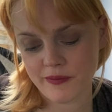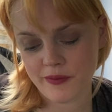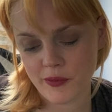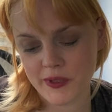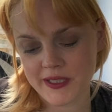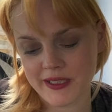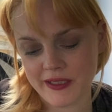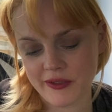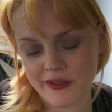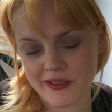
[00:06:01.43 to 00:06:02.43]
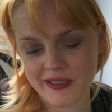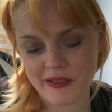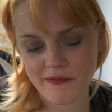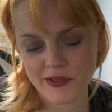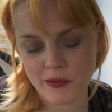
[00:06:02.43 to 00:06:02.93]
what is it? It goes to
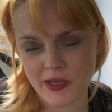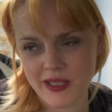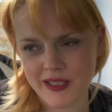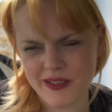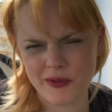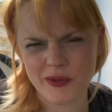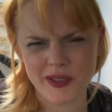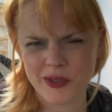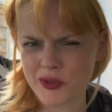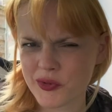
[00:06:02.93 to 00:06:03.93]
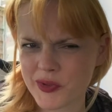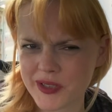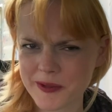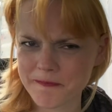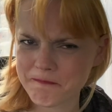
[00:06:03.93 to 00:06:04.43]
sleep for 20 years or is it 100 years?